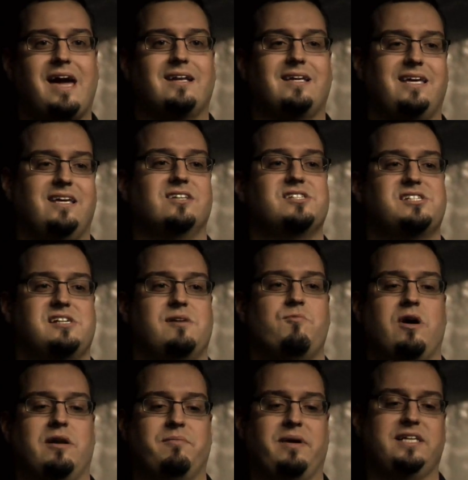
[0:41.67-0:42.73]
can't kill
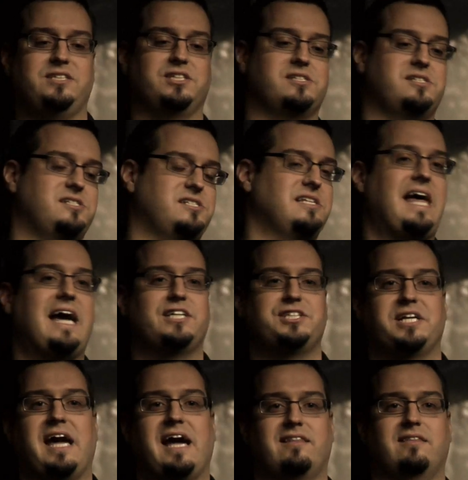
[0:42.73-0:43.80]
someone by just
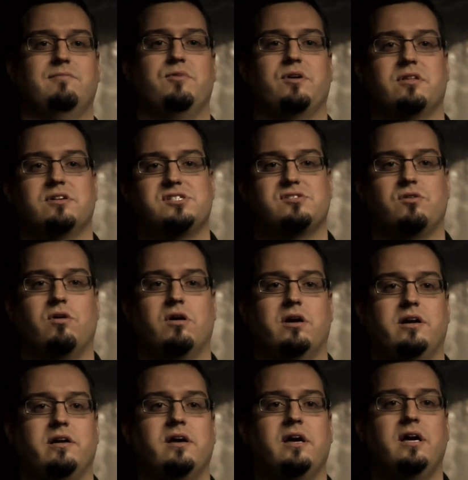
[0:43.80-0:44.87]
slashing at them with a
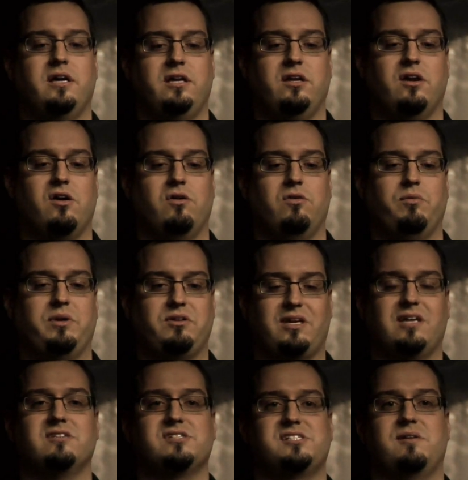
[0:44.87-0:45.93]
sword. You know, when you kill